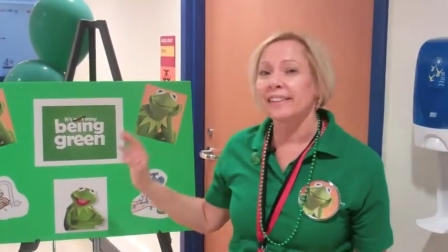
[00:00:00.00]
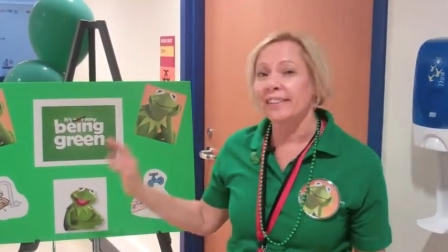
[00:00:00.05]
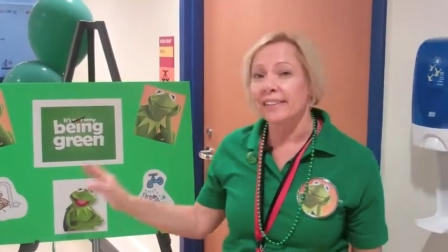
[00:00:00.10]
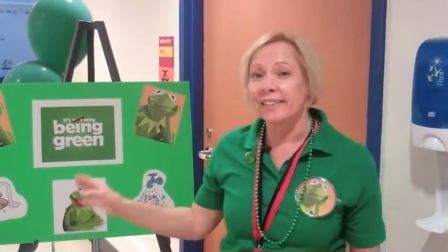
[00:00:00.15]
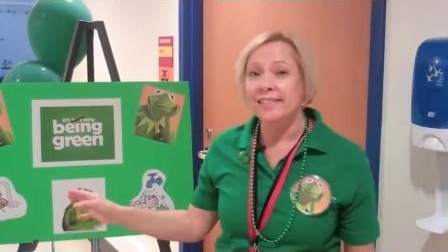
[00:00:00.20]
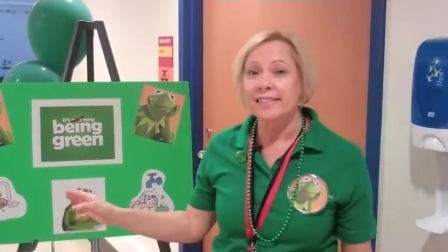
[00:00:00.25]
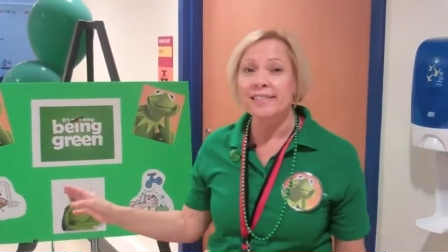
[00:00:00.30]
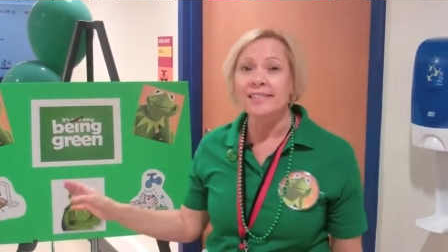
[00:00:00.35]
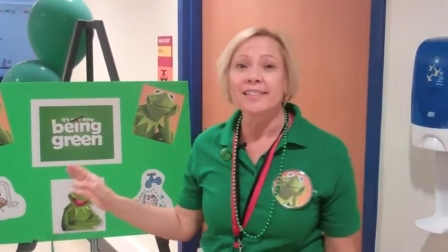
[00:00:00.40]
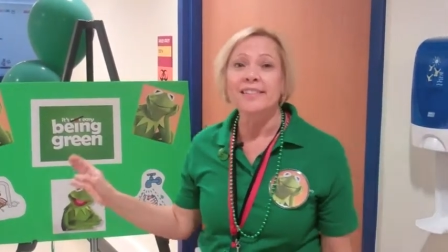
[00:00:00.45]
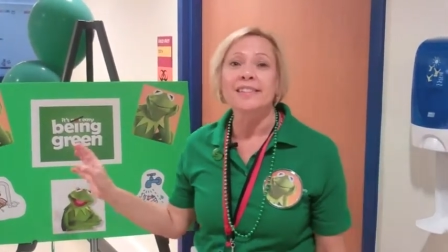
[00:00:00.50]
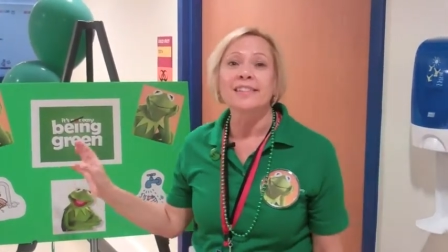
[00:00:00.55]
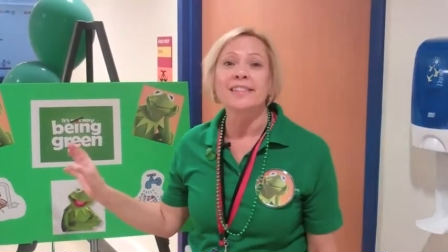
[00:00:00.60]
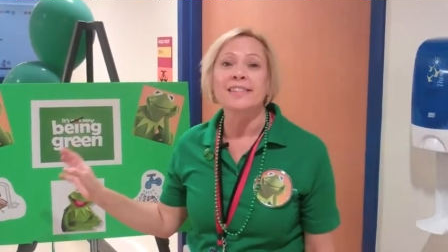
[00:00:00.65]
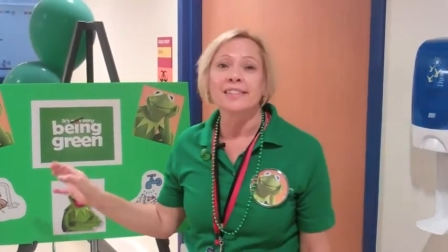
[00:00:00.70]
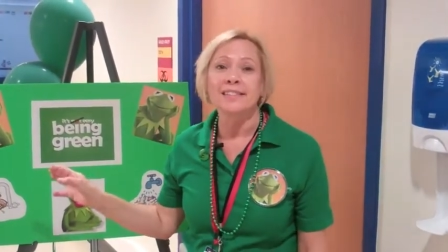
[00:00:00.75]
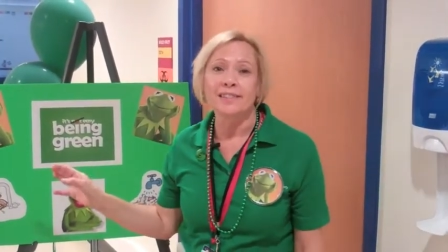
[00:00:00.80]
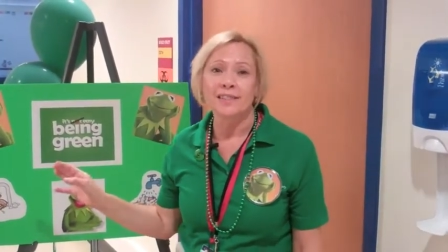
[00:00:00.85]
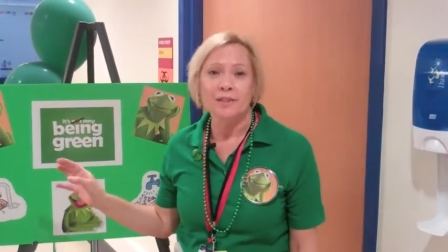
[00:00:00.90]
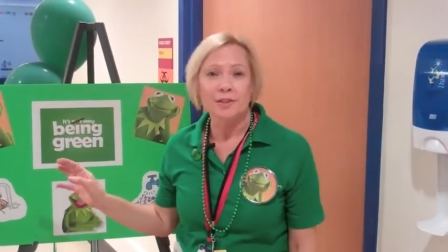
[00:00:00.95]
is
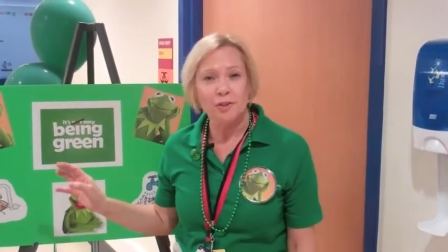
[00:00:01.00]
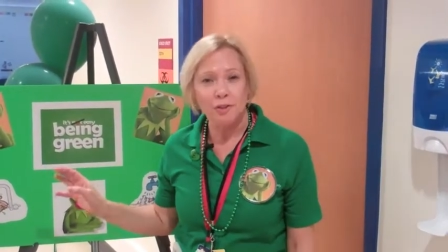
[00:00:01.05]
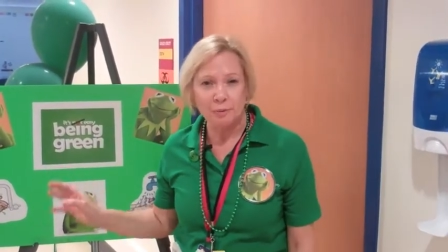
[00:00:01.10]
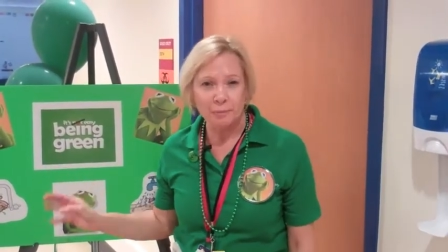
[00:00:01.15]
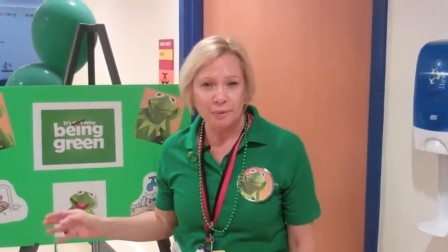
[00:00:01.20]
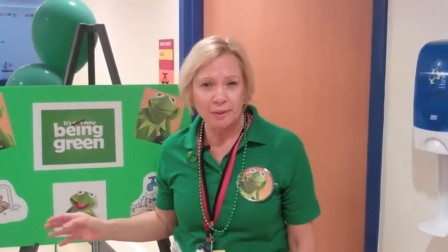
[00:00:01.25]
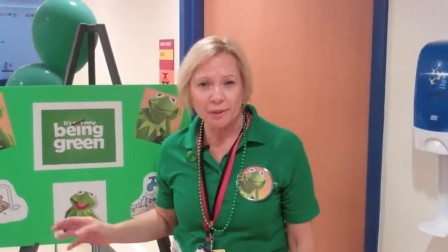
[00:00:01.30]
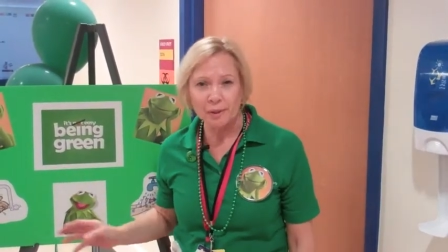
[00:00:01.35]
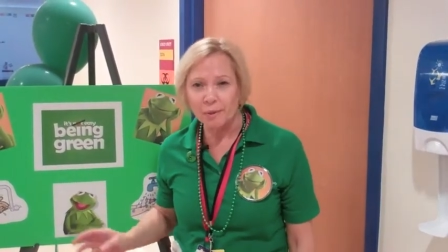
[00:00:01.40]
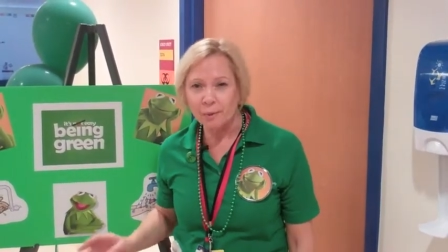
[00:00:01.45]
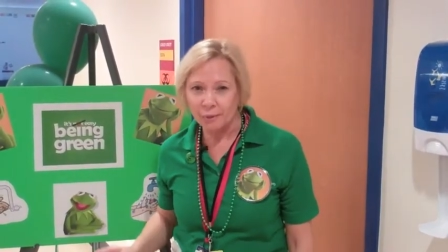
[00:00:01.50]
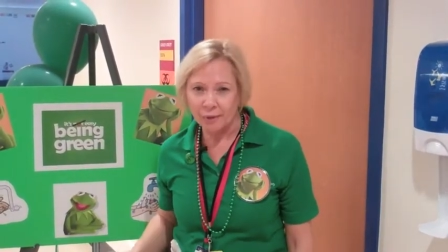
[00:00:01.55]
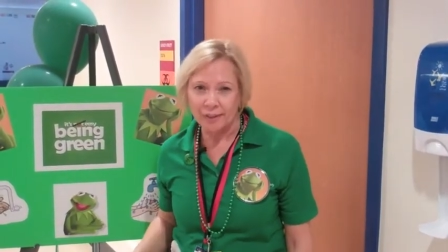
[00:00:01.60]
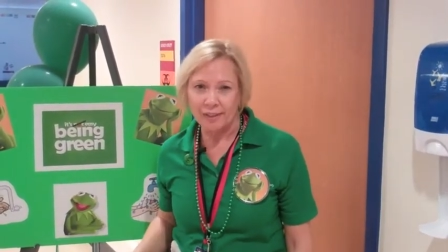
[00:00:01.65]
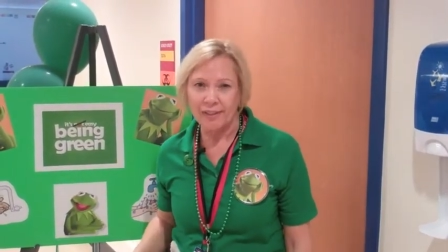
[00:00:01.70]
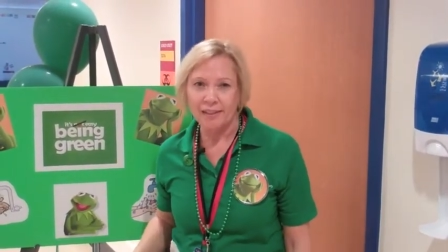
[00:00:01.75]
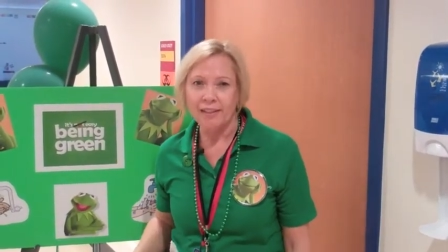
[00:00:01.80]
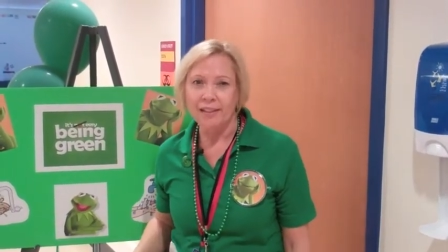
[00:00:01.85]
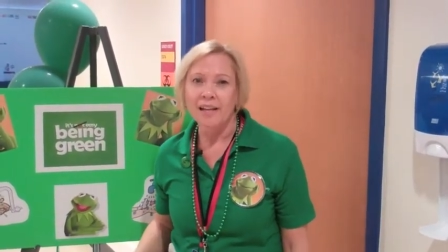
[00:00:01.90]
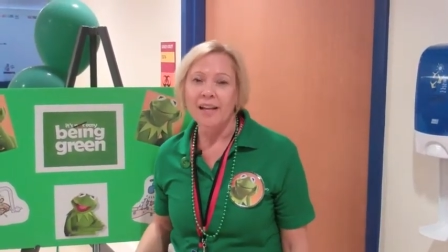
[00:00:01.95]
easy to be green.